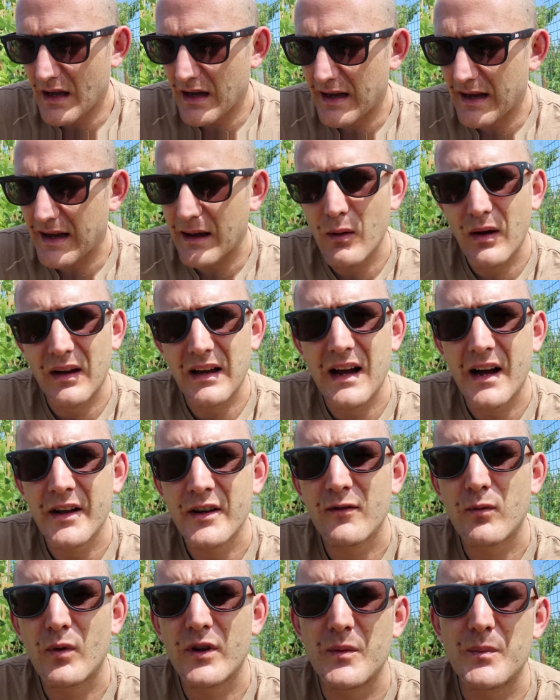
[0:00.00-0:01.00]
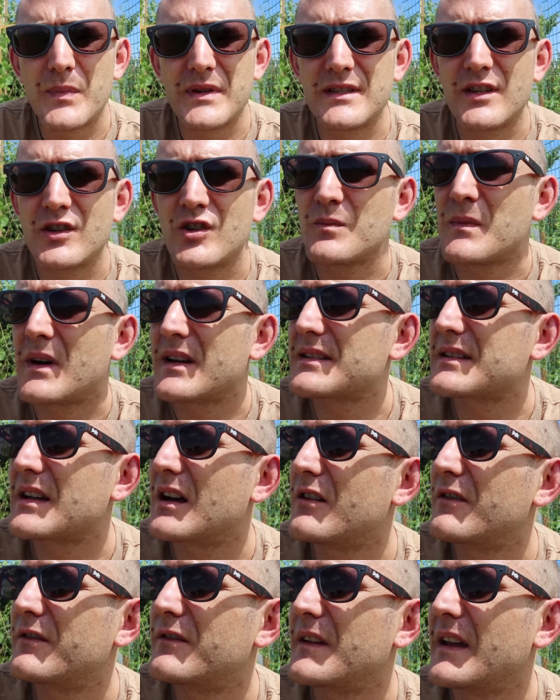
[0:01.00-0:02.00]
I kind of want to position
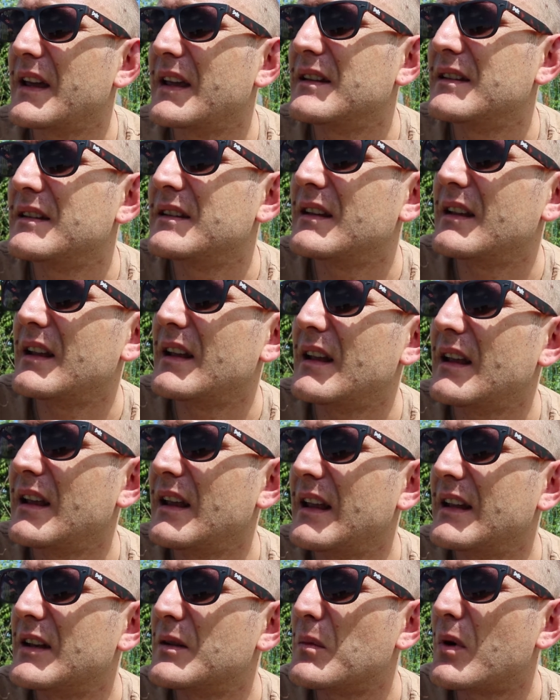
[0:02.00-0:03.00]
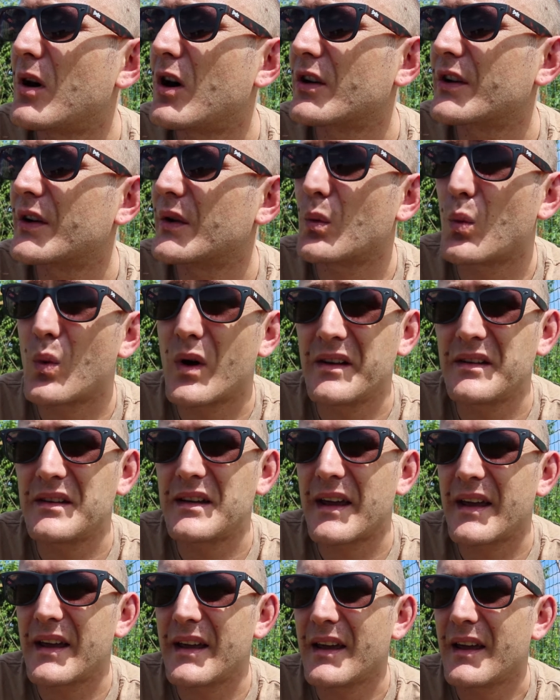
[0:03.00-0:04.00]
myself in a market one
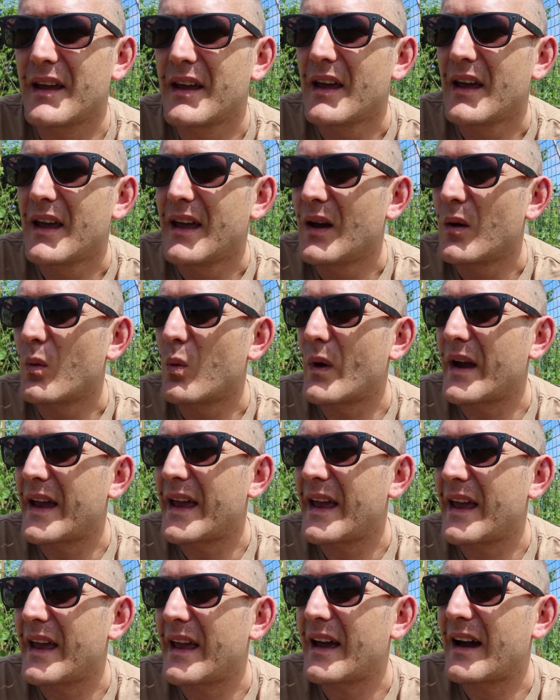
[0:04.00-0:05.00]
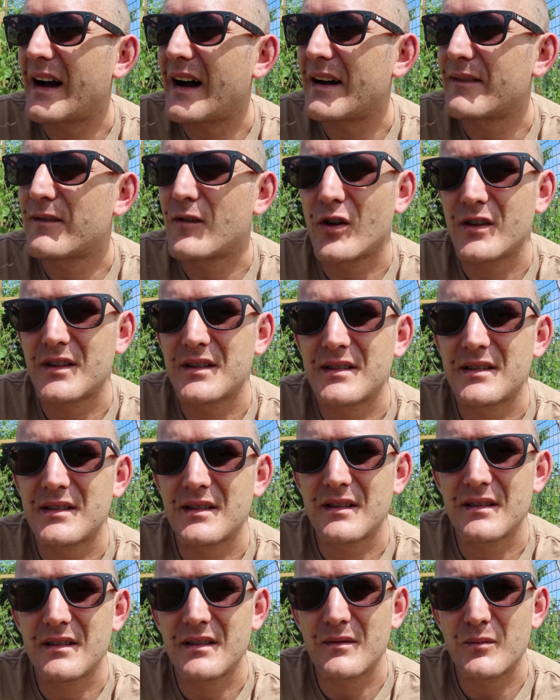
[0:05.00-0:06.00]
day where I've got
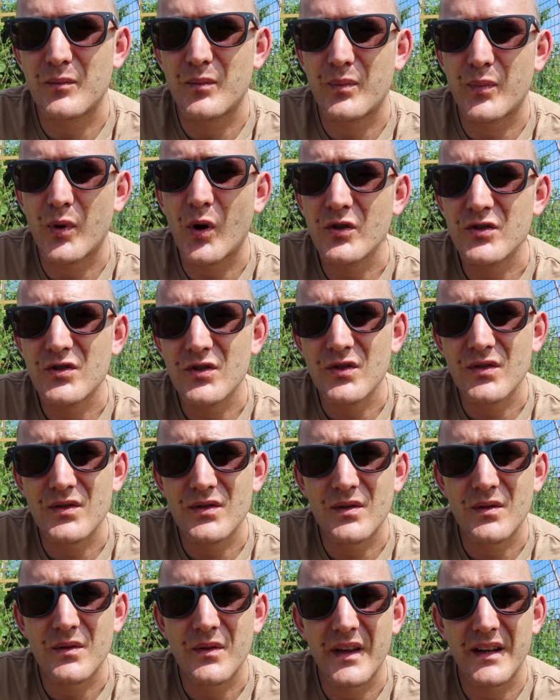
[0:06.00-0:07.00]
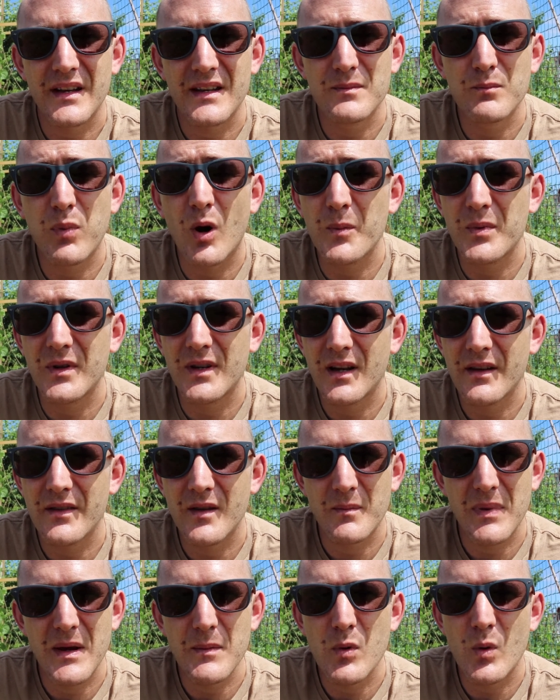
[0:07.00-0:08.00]
produce that is popular,
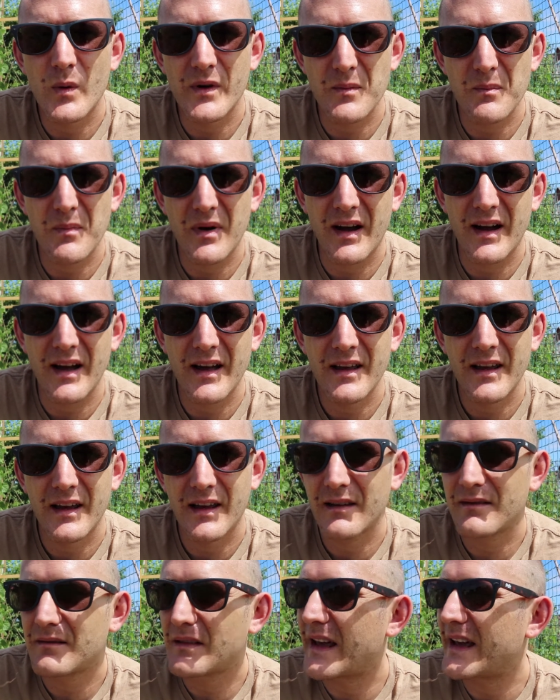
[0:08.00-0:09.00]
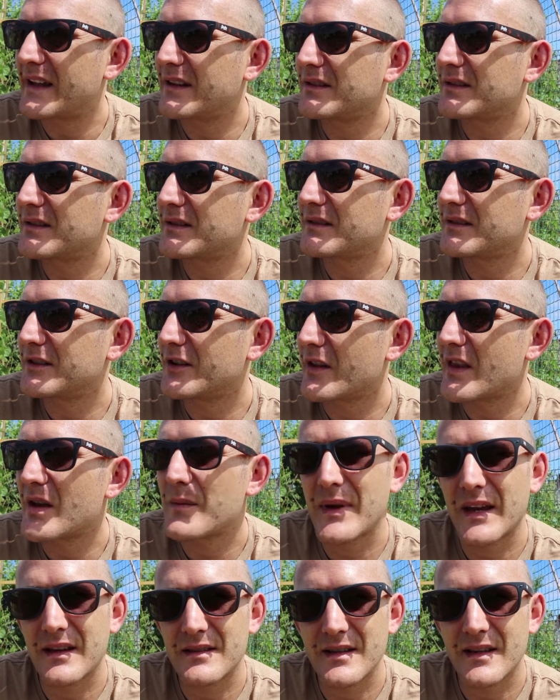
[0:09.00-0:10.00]
that people want to buy, and you know,
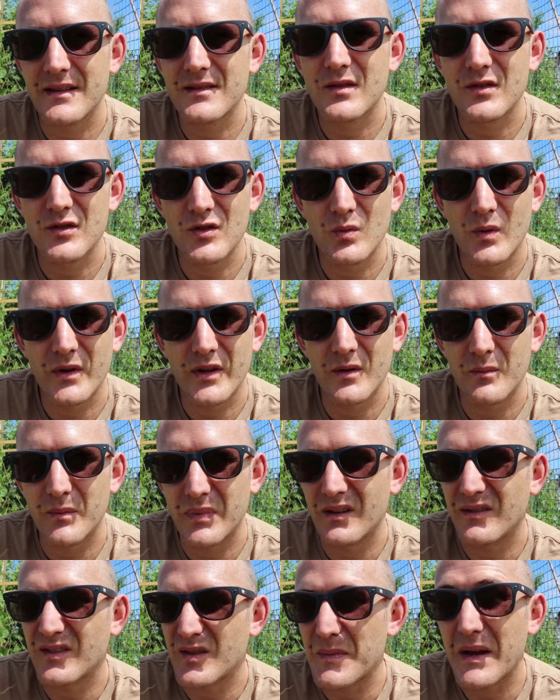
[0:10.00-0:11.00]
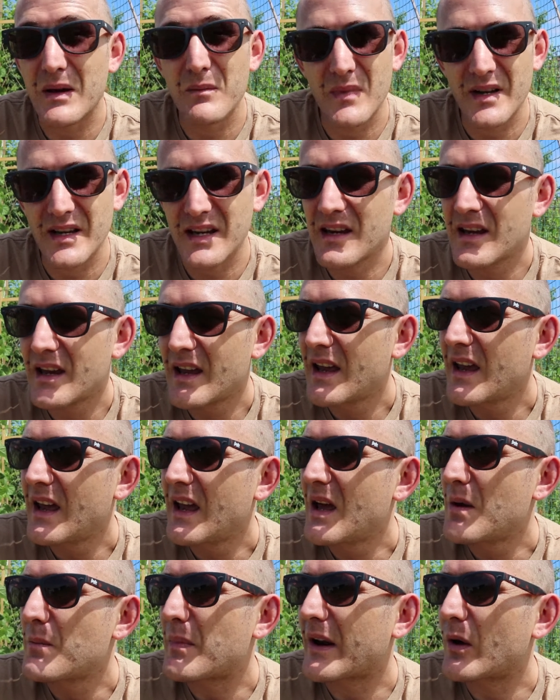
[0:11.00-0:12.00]
that makes sense because you want to be able to make money.
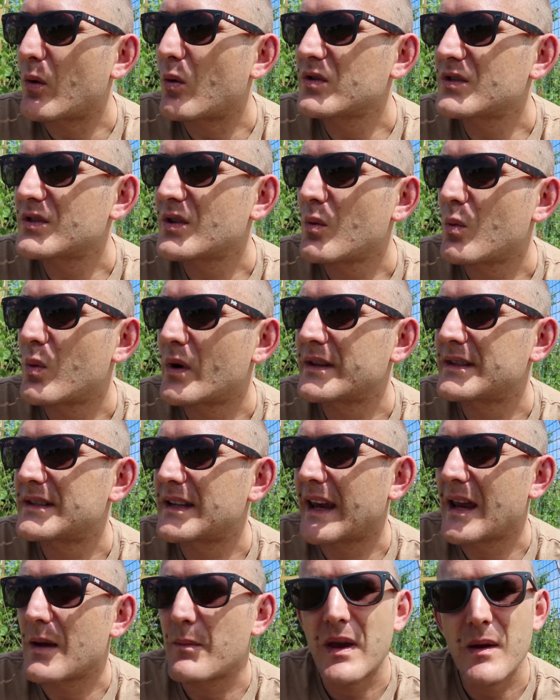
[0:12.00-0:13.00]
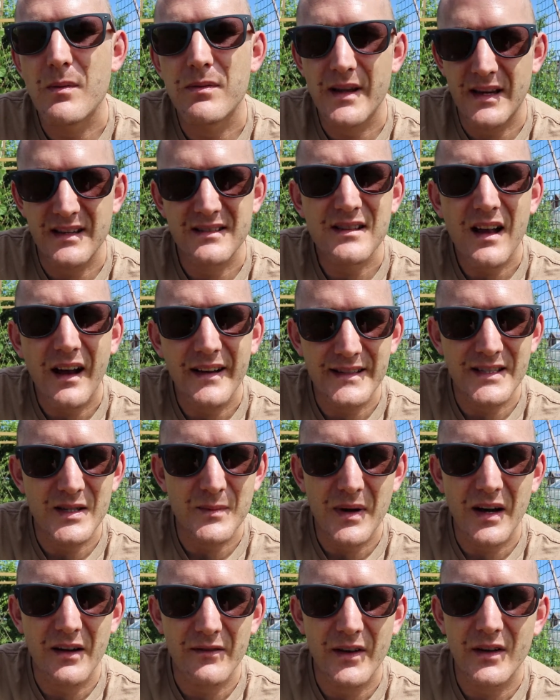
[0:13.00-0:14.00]
But I also want to get people excited
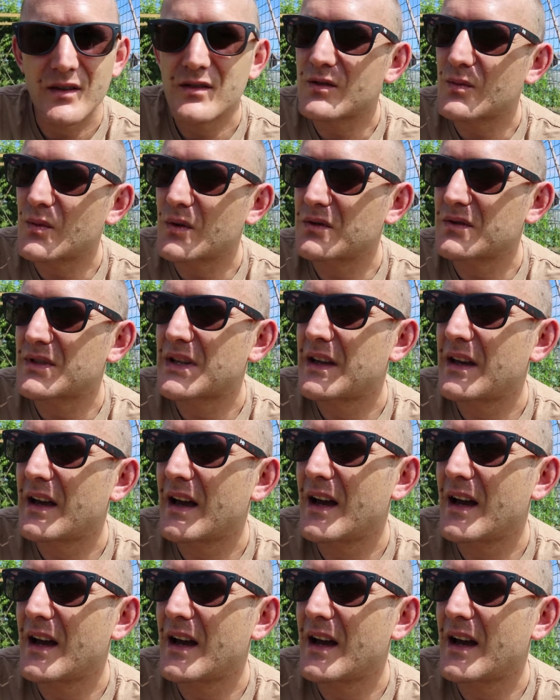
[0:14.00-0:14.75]
about vegetables.